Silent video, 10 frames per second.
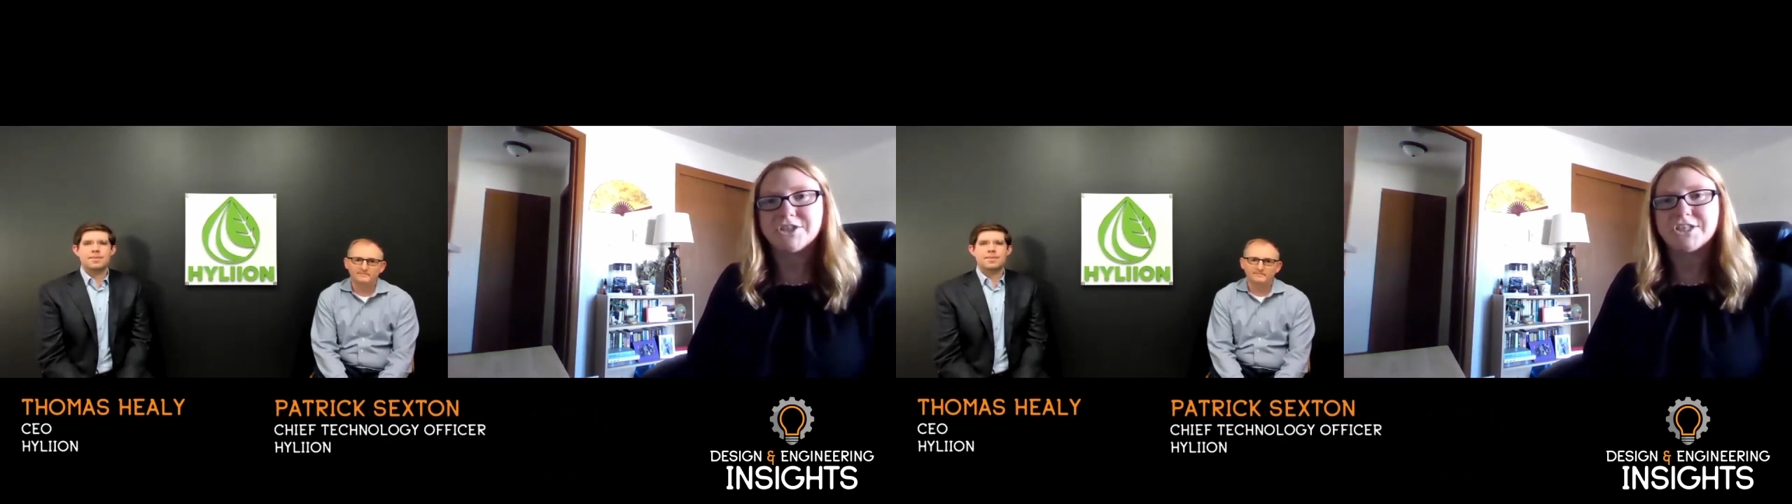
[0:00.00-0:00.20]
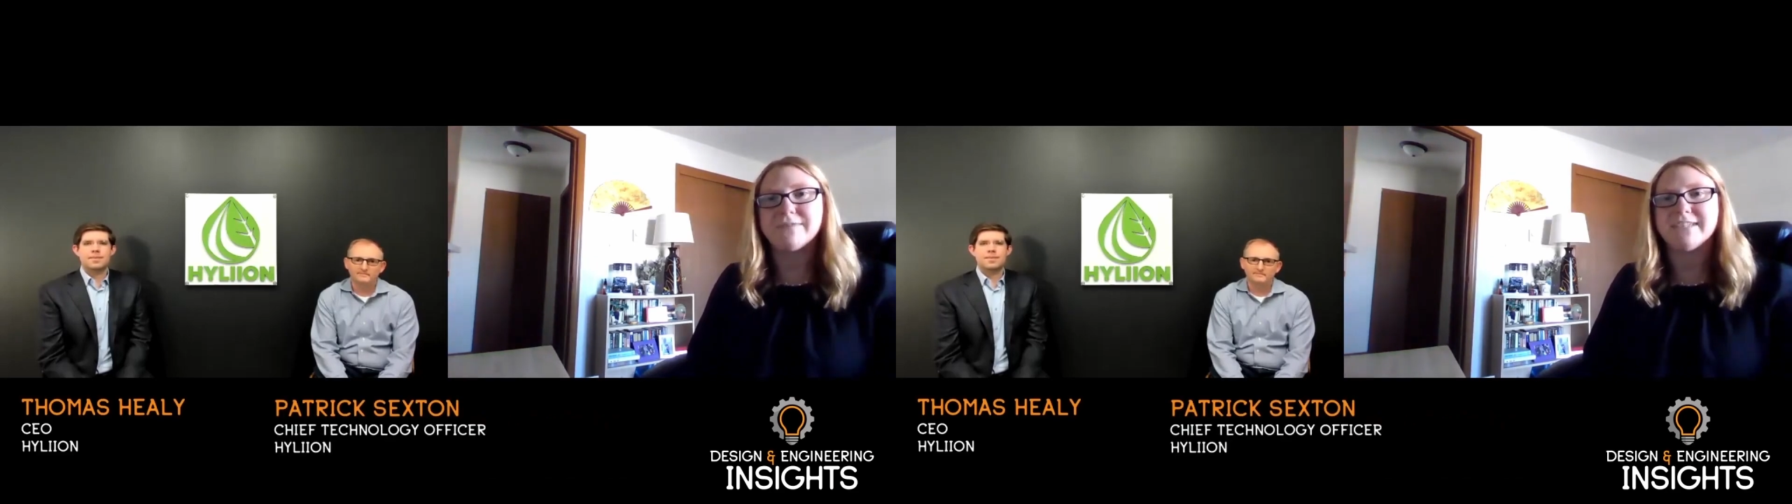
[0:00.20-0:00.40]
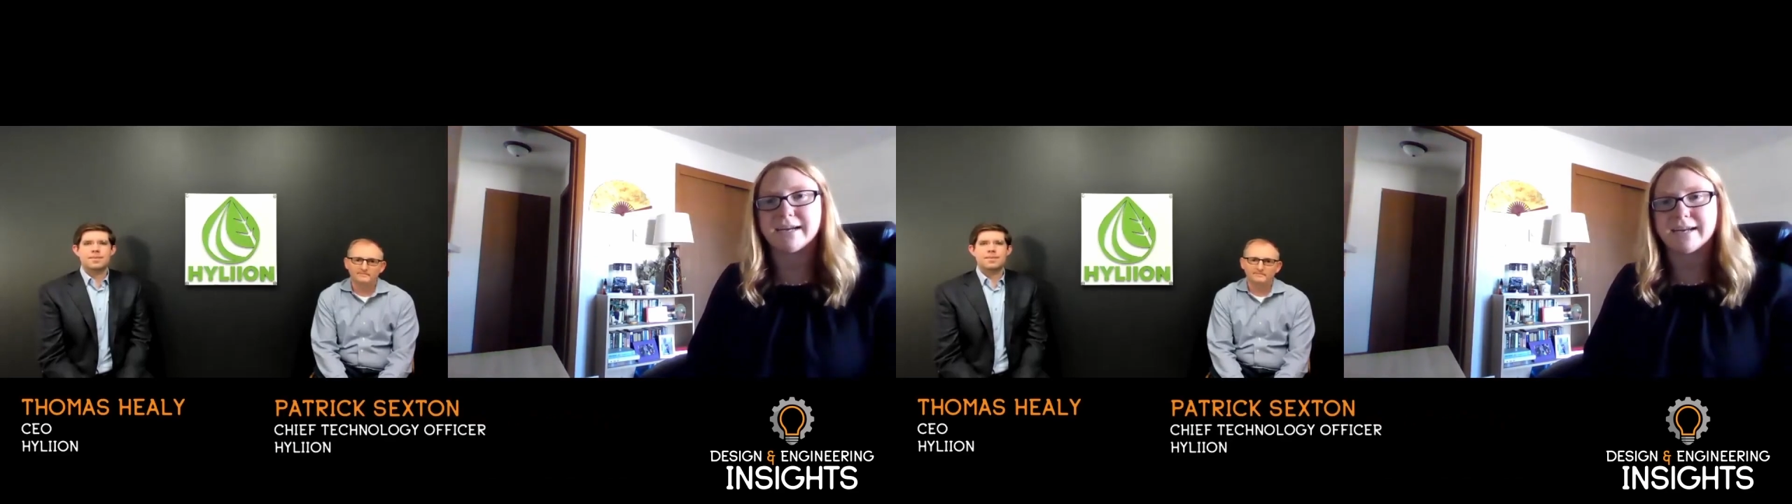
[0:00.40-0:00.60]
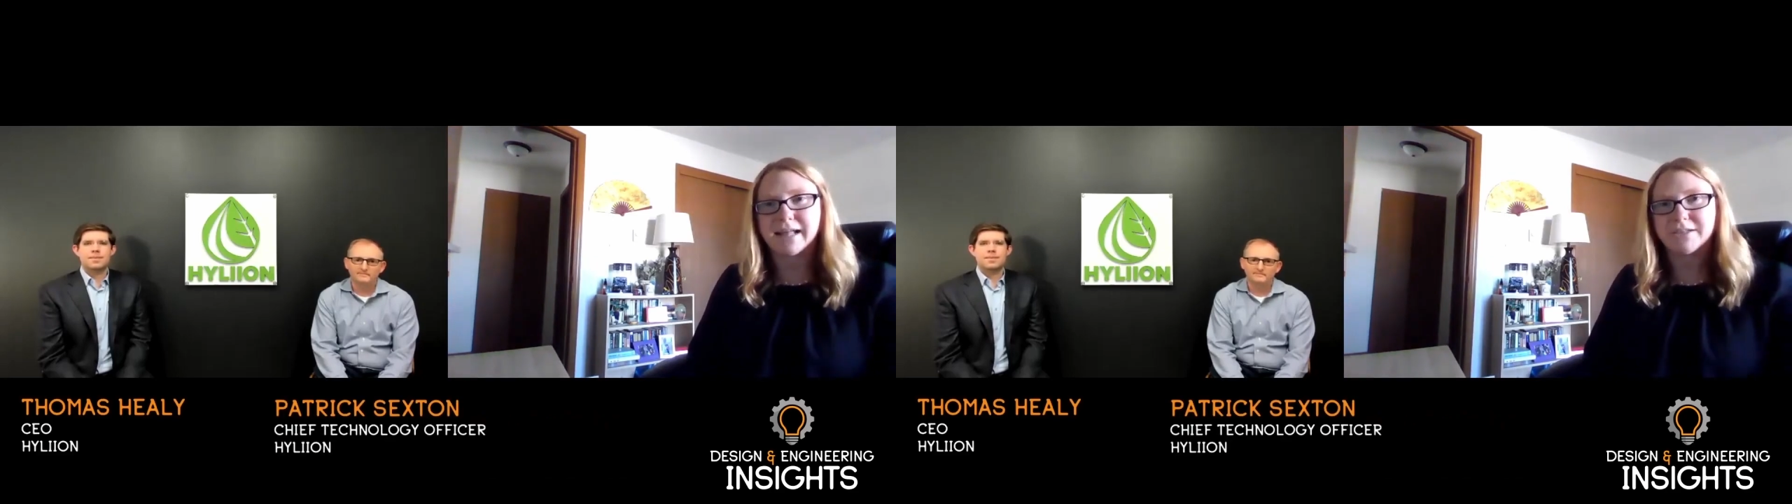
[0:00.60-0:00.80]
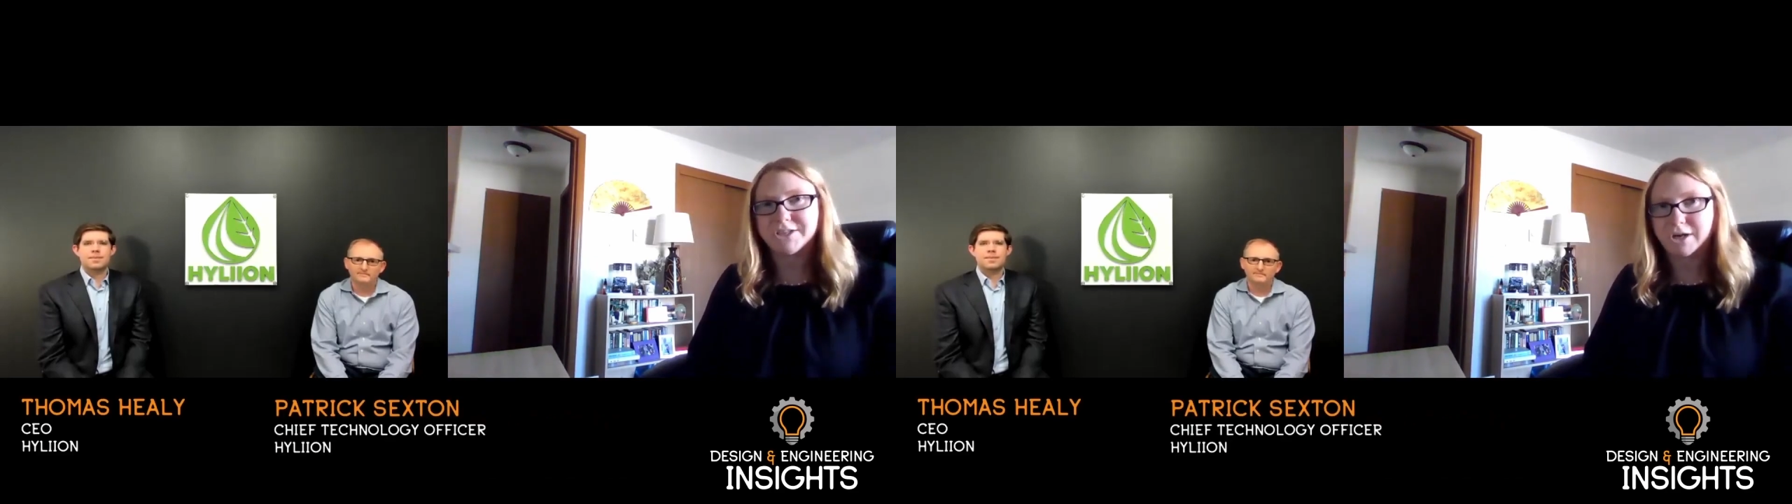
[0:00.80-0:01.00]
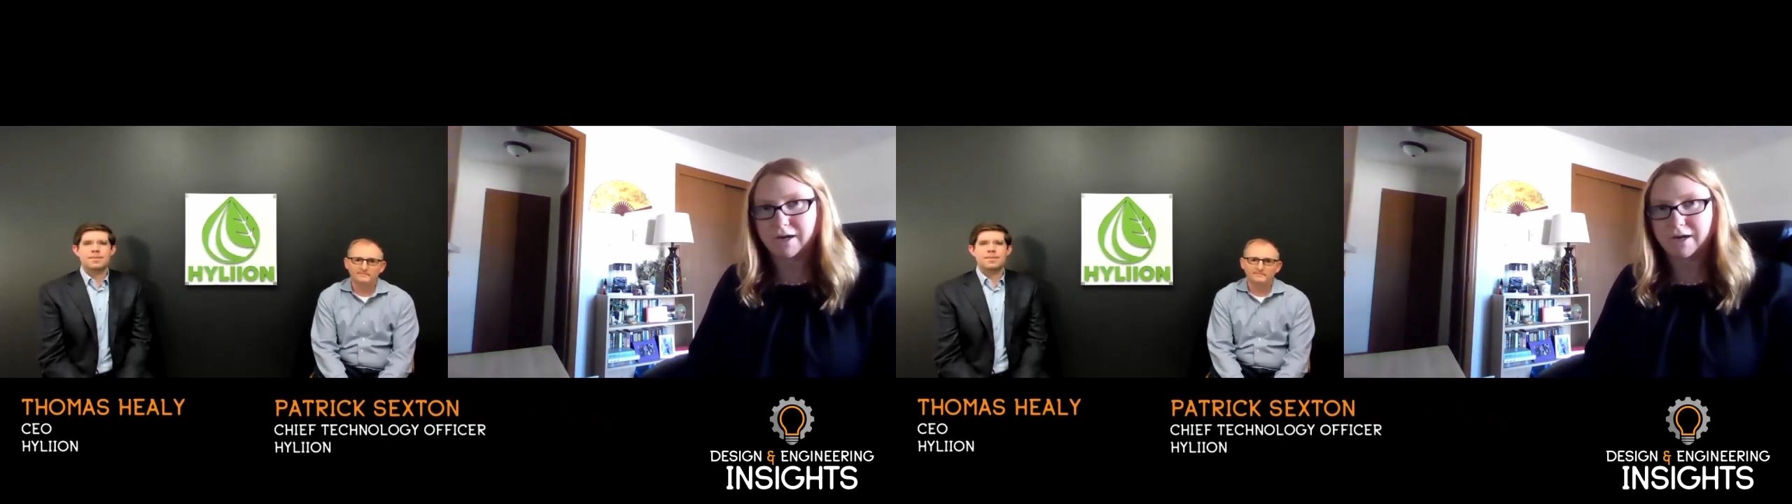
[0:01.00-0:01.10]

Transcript: Chief Technology